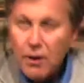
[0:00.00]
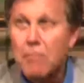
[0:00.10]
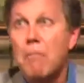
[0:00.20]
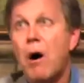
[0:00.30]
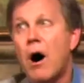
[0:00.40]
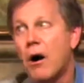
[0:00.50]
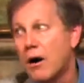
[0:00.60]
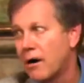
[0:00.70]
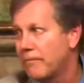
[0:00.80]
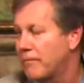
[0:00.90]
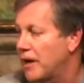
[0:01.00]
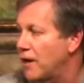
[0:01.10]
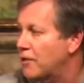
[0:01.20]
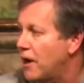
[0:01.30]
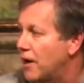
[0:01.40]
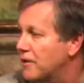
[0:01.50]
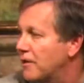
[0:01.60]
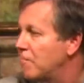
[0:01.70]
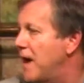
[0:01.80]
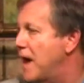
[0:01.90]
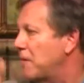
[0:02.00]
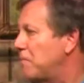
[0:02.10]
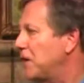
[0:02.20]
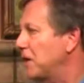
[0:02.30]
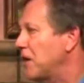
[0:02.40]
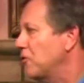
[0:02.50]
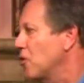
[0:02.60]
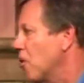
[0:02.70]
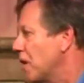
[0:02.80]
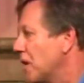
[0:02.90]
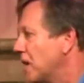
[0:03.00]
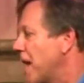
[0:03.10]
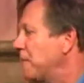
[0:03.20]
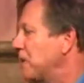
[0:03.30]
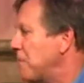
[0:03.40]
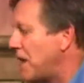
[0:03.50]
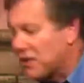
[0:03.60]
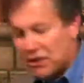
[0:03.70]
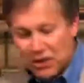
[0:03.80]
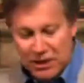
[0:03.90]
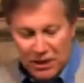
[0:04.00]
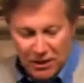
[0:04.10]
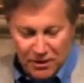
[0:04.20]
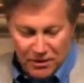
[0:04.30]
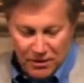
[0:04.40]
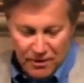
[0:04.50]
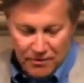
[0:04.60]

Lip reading: Mara, I thought, mad at being ignored, coming to make a scene.